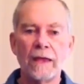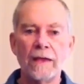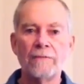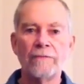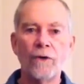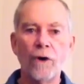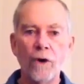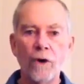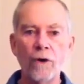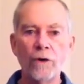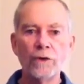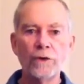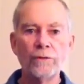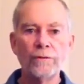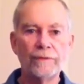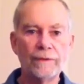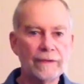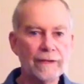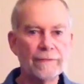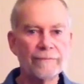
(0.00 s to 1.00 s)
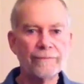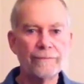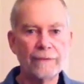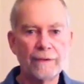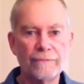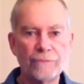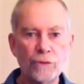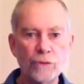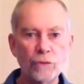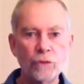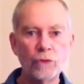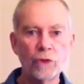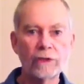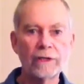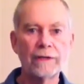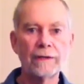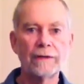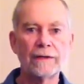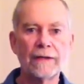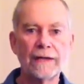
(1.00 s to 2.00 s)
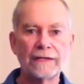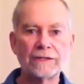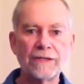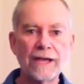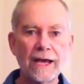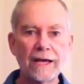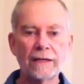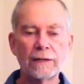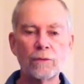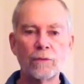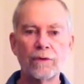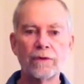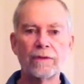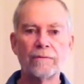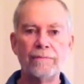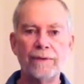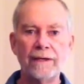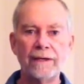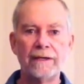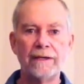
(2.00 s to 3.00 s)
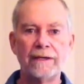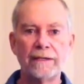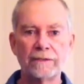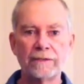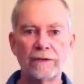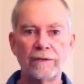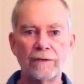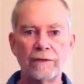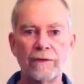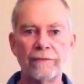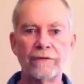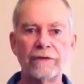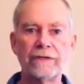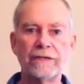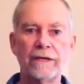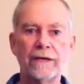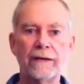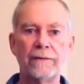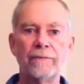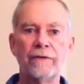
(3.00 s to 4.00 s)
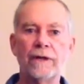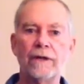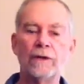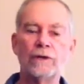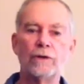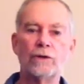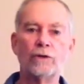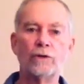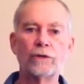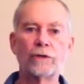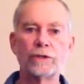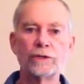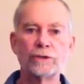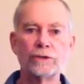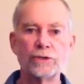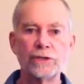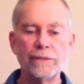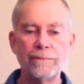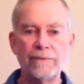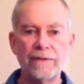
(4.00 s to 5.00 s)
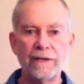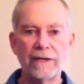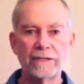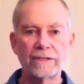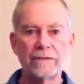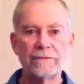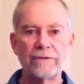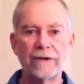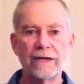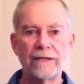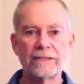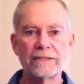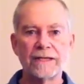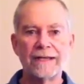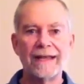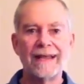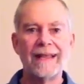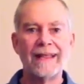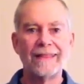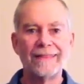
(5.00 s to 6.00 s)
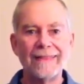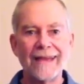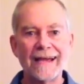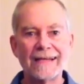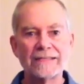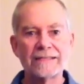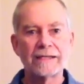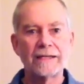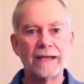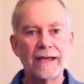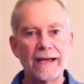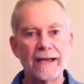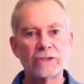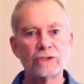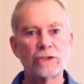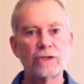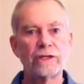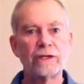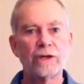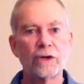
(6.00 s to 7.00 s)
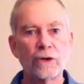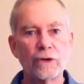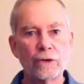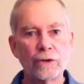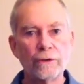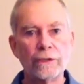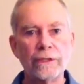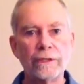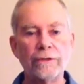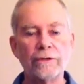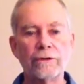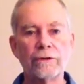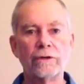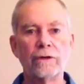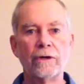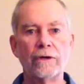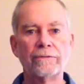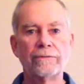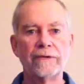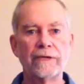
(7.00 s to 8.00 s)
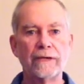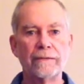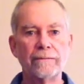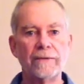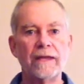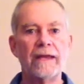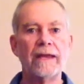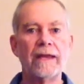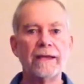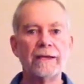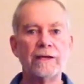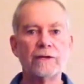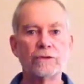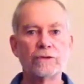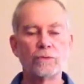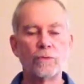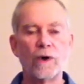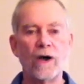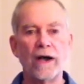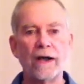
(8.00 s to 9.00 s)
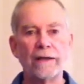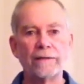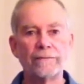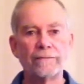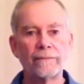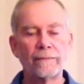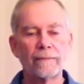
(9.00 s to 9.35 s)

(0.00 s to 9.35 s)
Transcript: If you look at exactly where the pin is, I don't know, every time you look at your GPS device, that's actually hurting your golf game. And here's why.